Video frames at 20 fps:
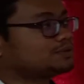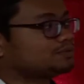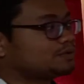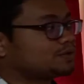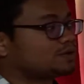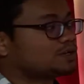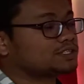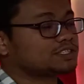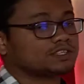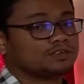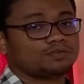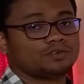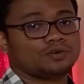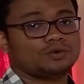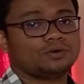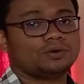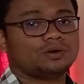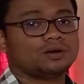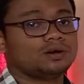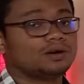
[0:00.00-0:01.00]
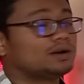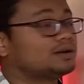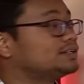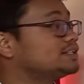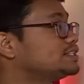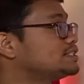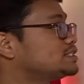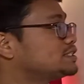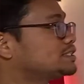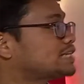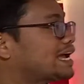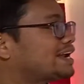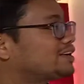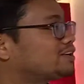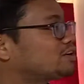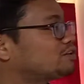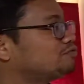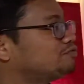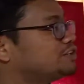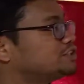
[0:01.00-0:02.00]
because if you don't learn this sign
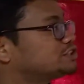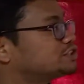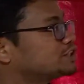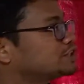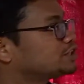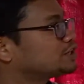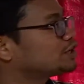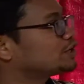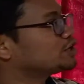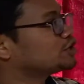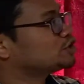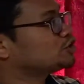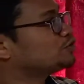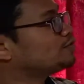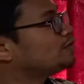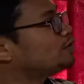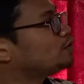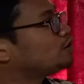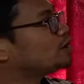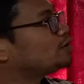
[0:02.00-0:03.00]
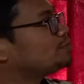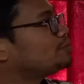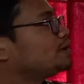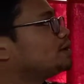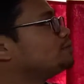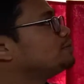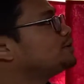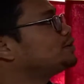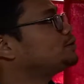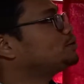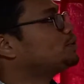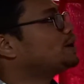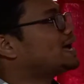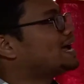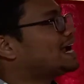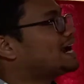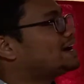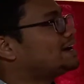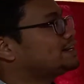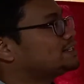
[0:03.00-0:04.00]
convention, you will not be able to
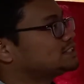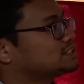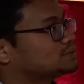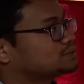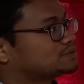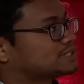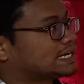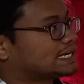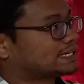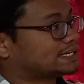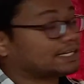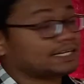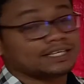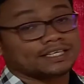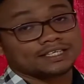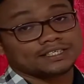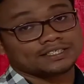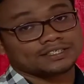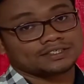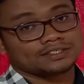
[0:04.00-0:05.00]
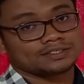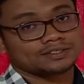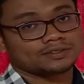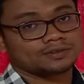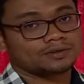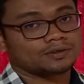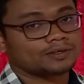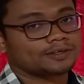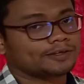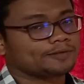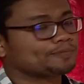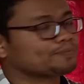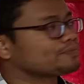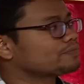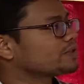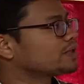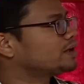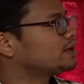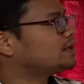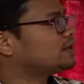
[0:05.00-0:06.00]
add and subtract integers. Okay,
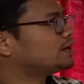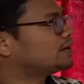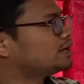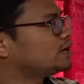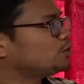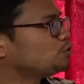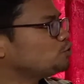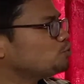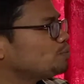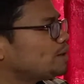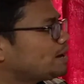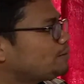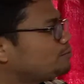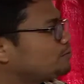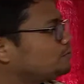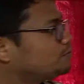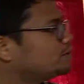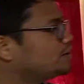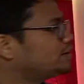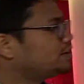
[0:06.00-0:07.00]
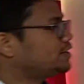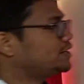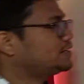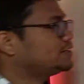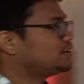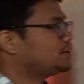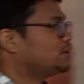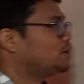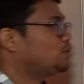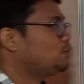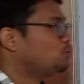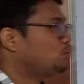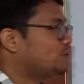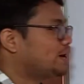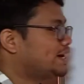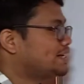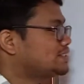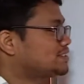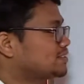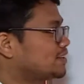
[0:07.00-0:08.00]
now you might be wondering
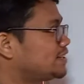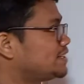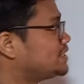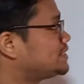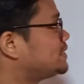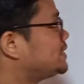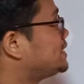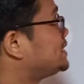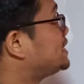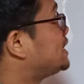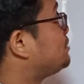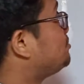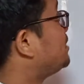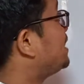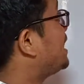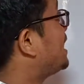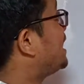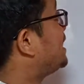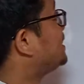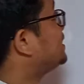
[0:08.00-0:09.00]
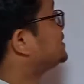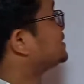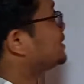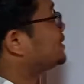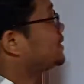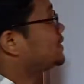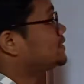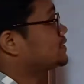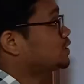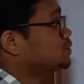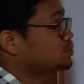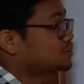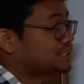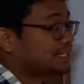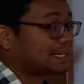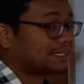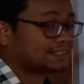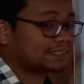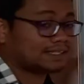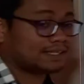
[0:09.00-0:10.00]
why sir is teaching me addition and
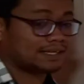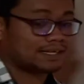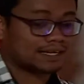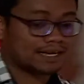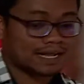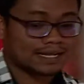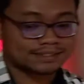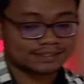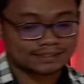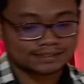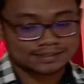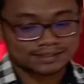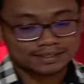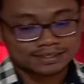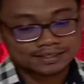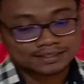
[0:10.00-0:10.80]
subtraction in class